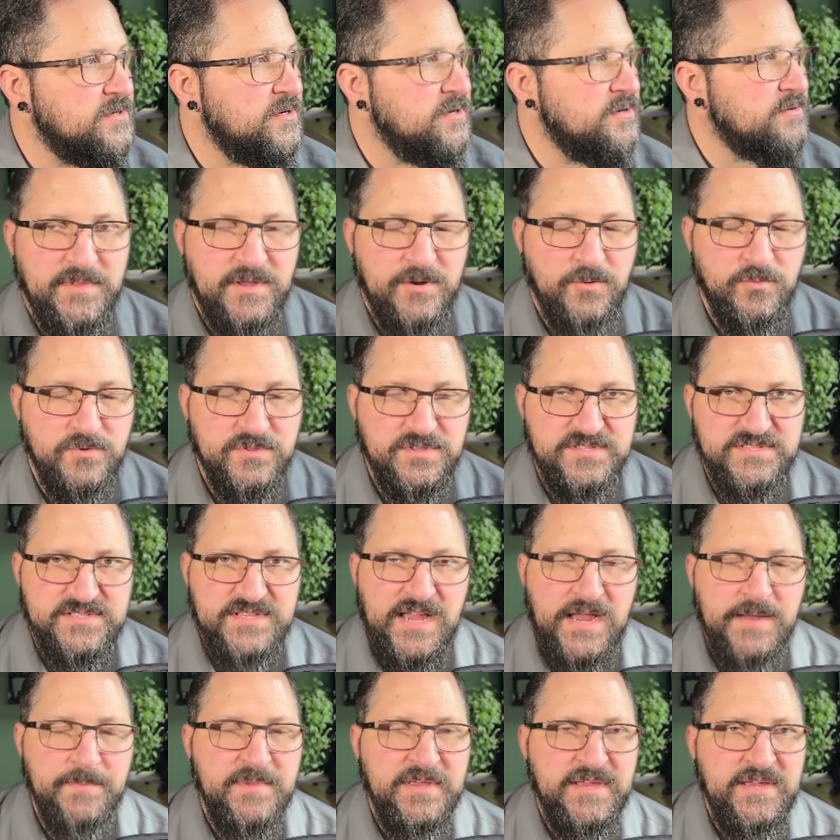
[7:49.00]
Now, with the
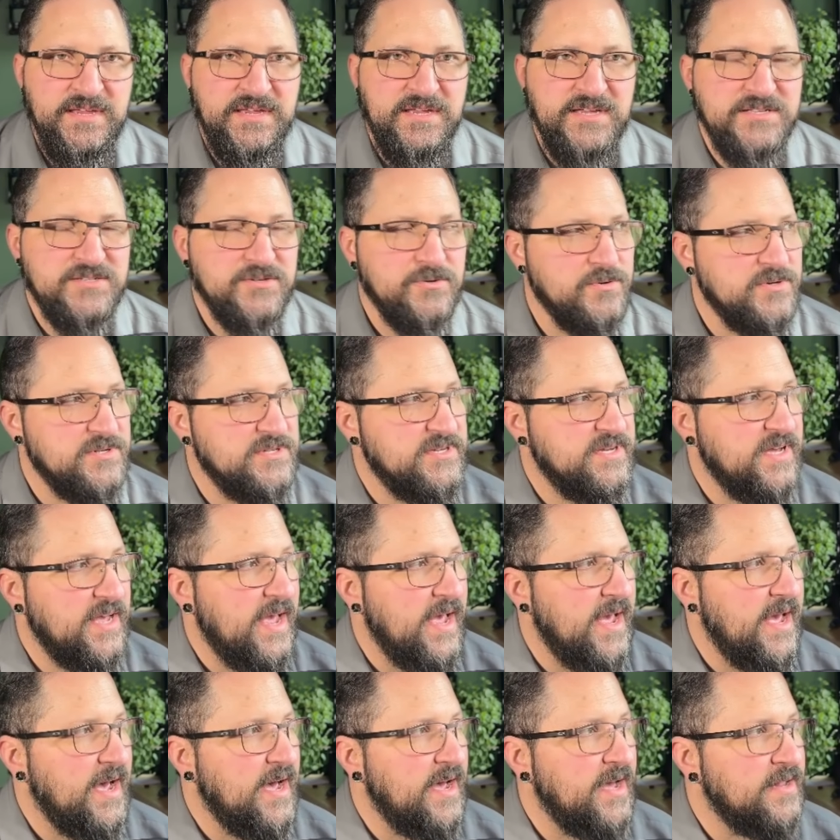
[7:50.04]
snap, it's going to
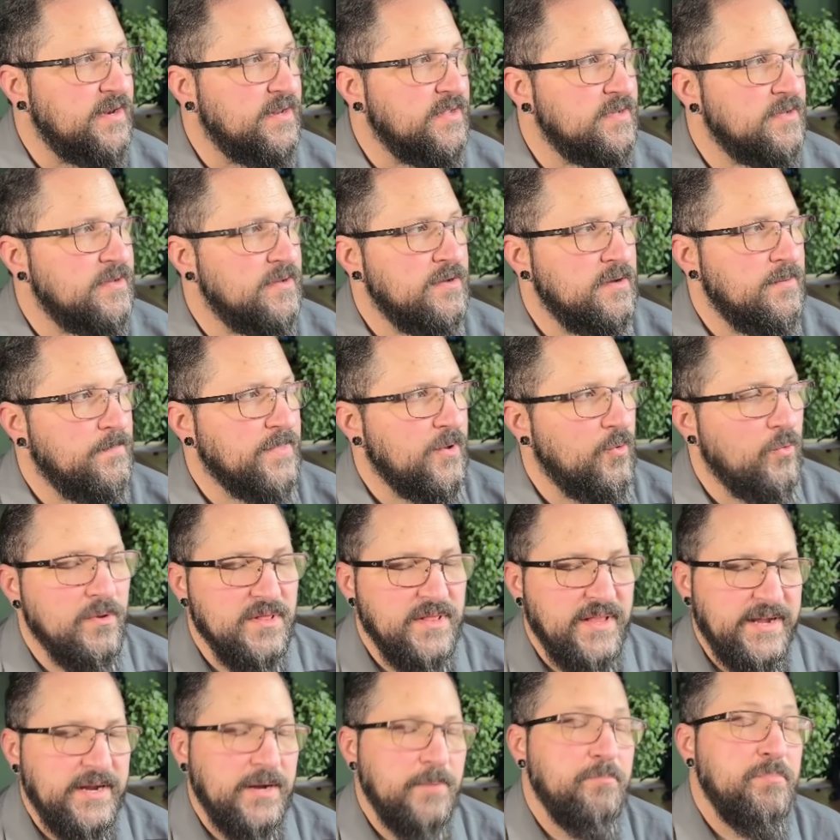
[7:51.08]
add
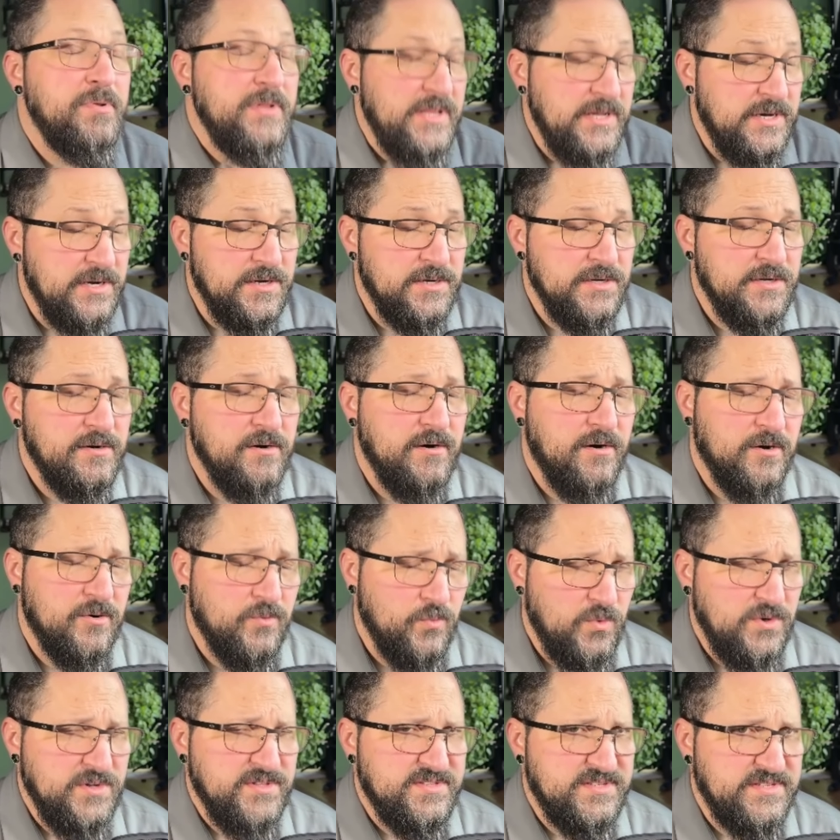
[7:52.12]
like a plug on
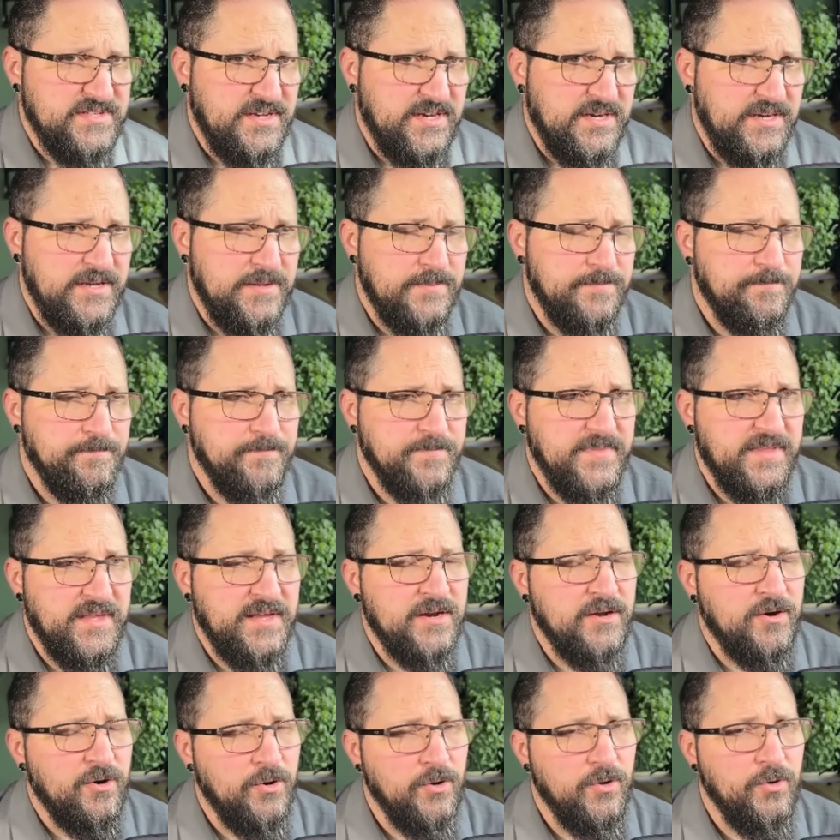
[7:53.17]
one side and
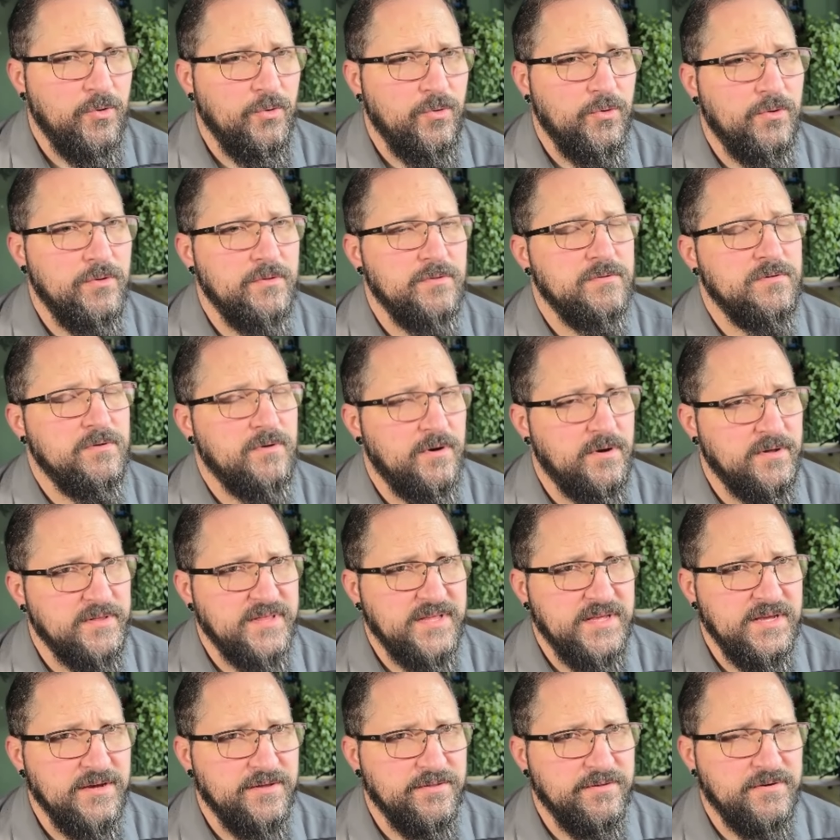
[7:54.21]
a hole on
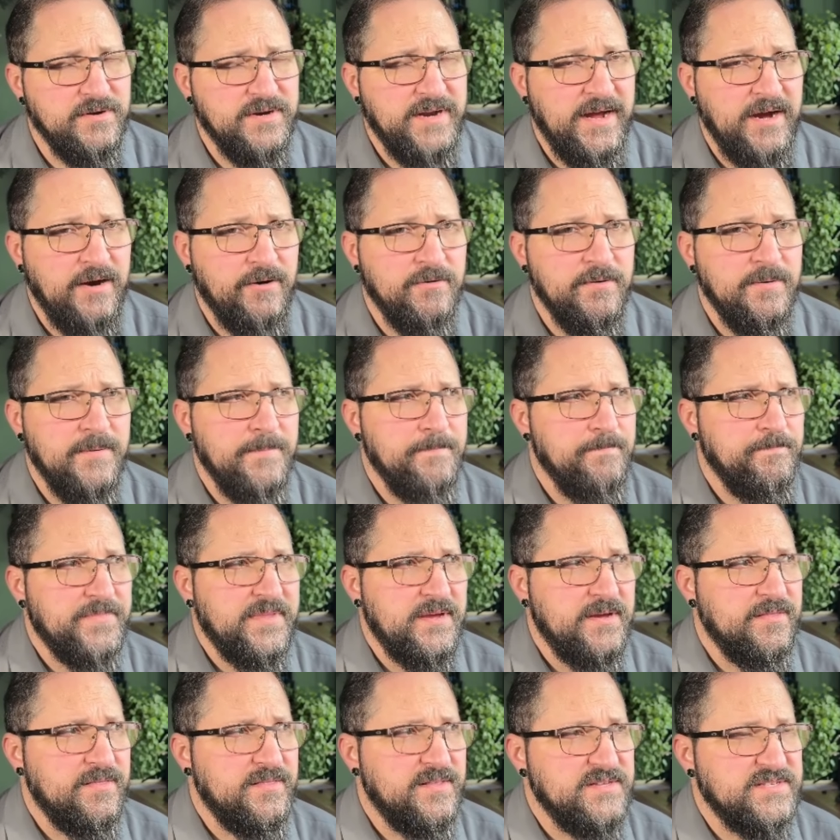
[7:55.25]
the other. Now,
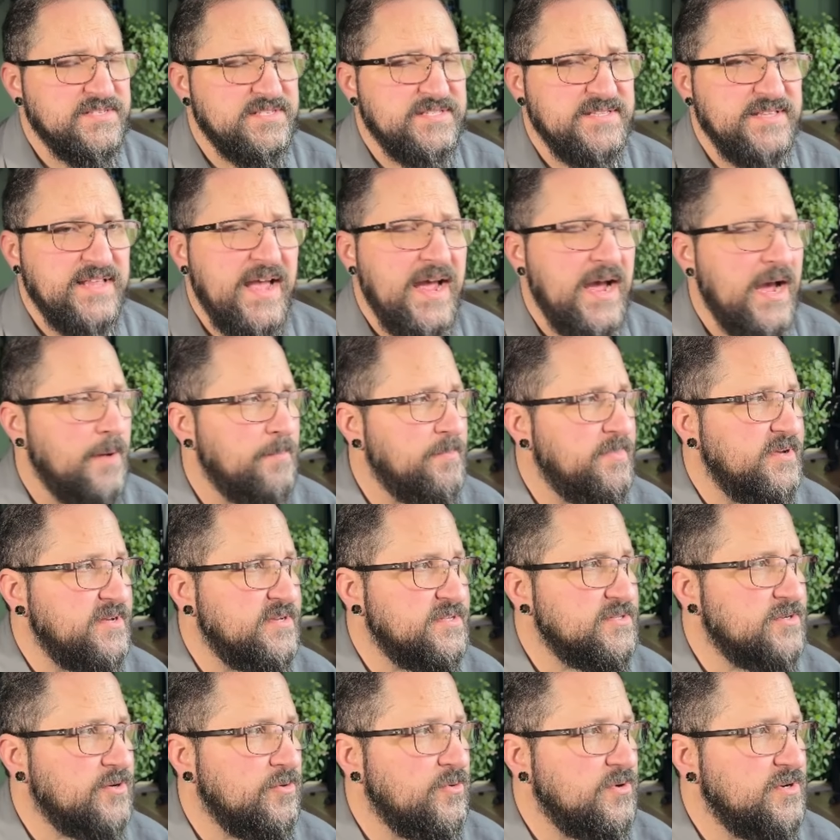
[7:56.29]
the snap
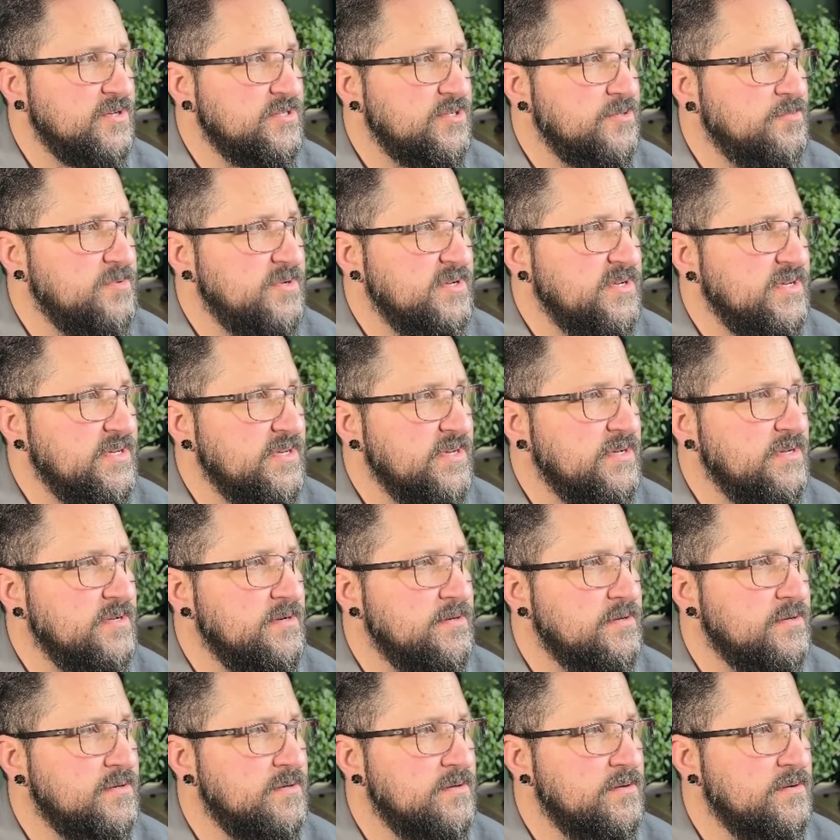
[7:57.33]
is going to be
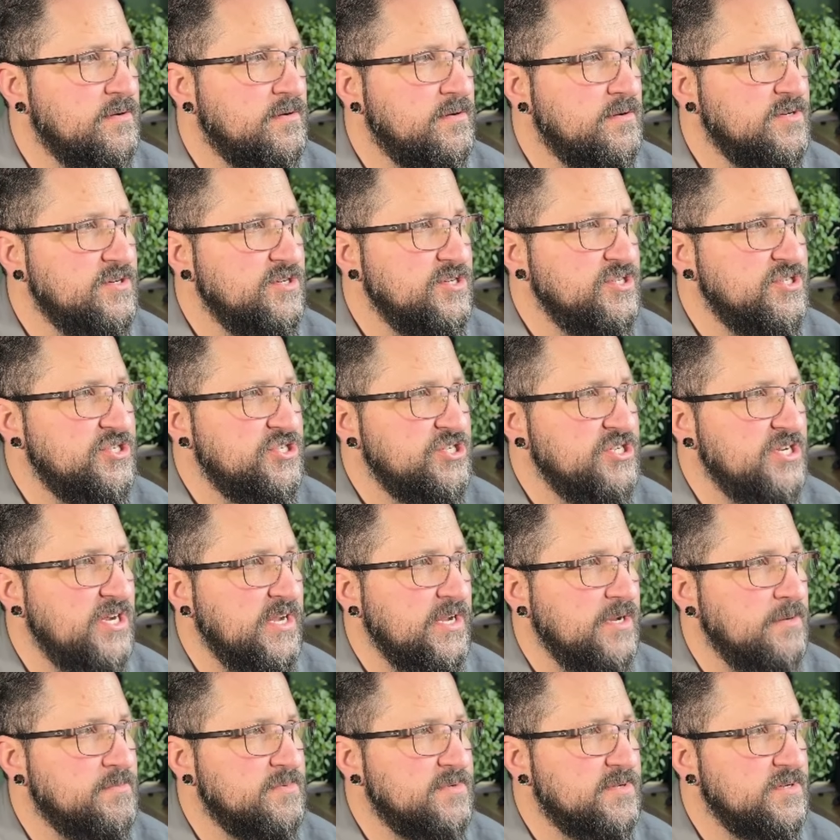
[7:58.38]

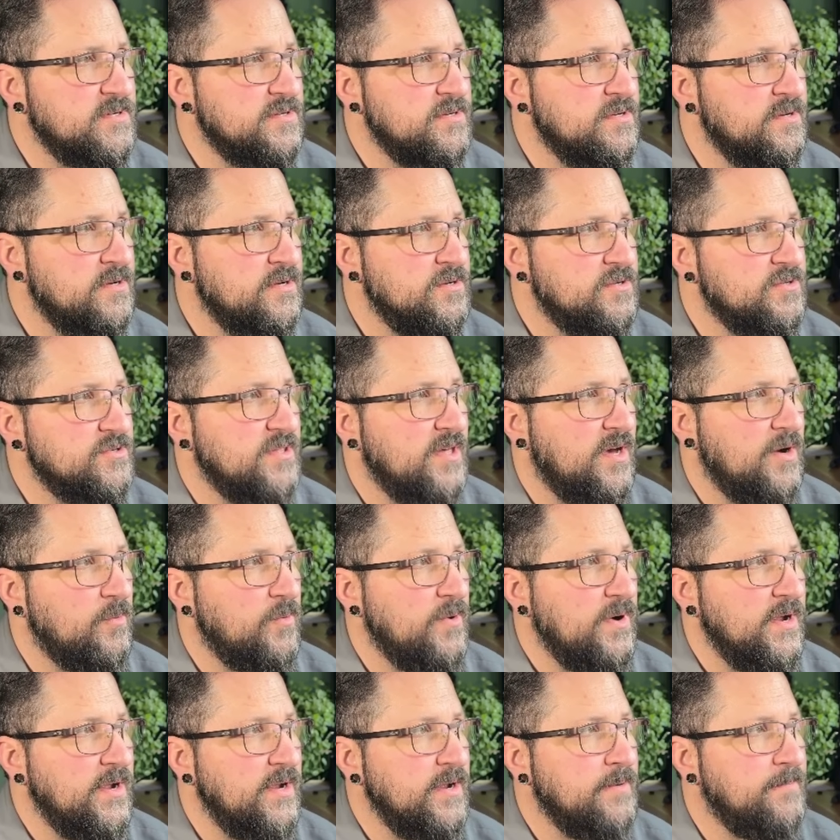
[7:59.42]
shaped that
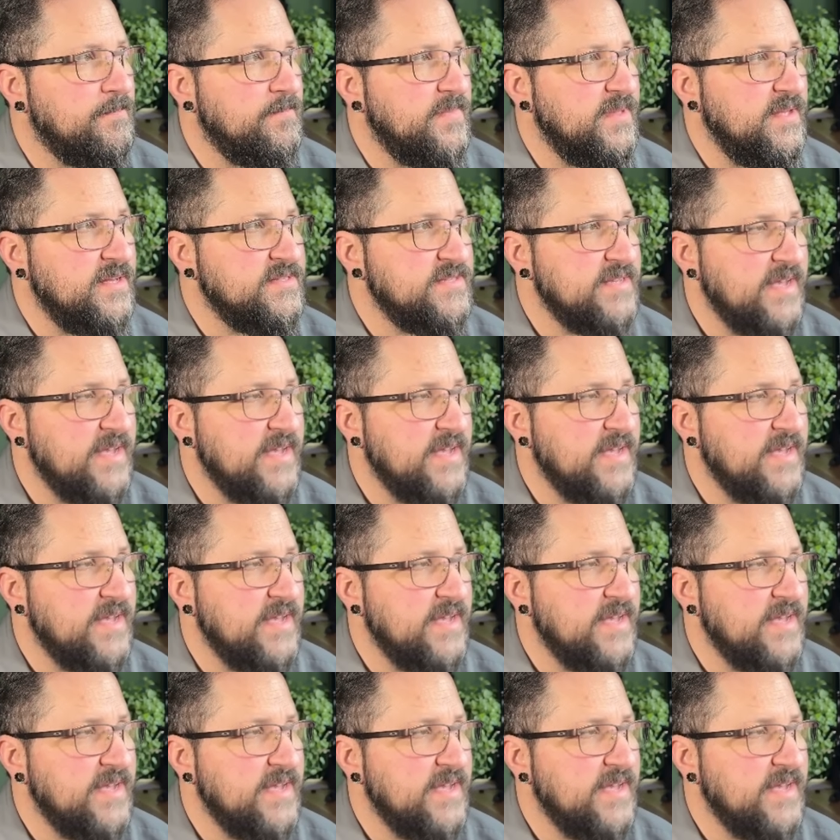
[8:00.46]
way it's